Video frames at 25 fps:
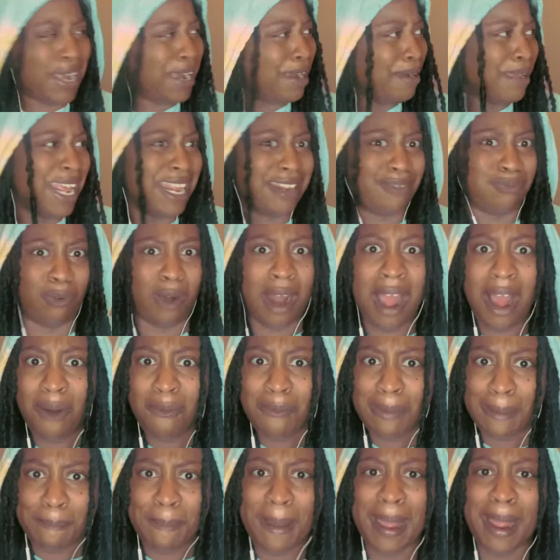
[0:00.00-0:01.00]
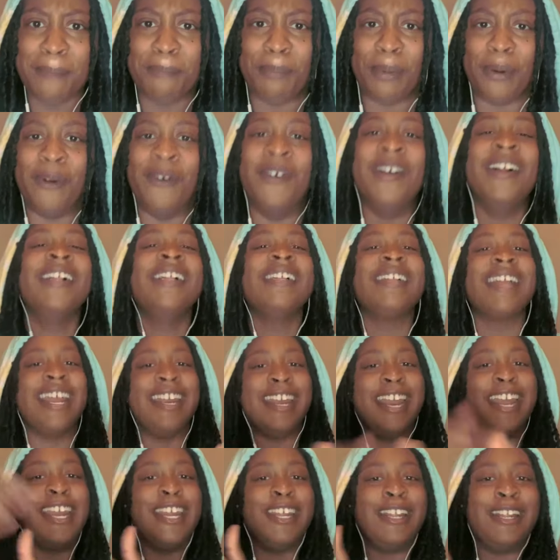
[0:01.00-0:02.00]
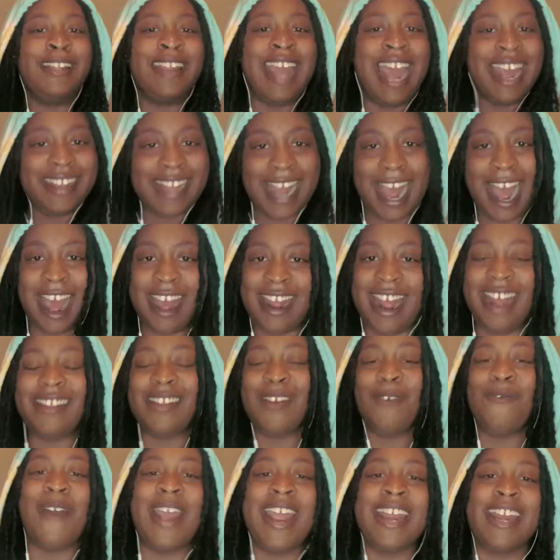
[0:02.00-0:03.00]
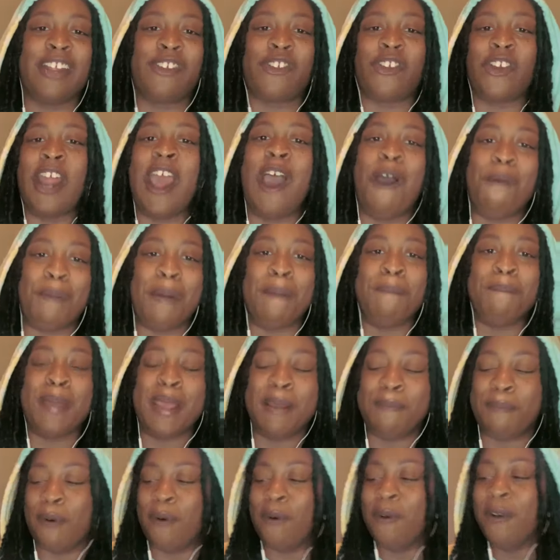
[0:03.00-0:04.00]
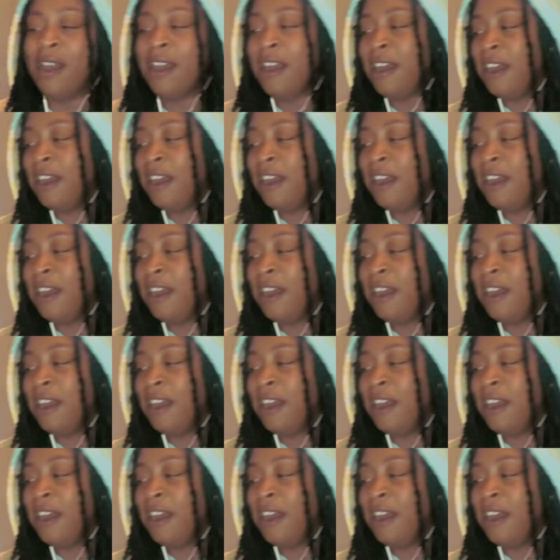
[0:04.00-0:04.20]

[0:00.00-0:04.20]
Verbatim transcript: is wrong with people? And then that's a way that you're helping people